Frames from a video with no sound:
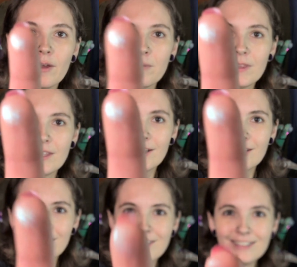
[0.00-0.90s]
But
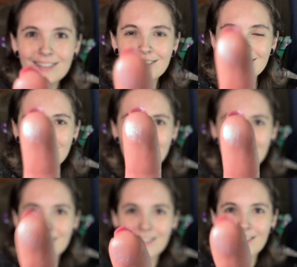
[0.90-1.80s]
there's
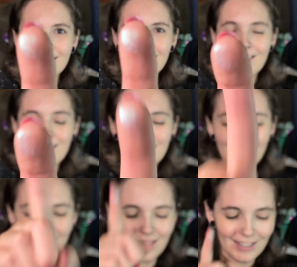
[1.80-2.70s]

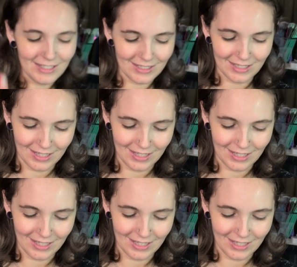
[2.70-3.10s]
that.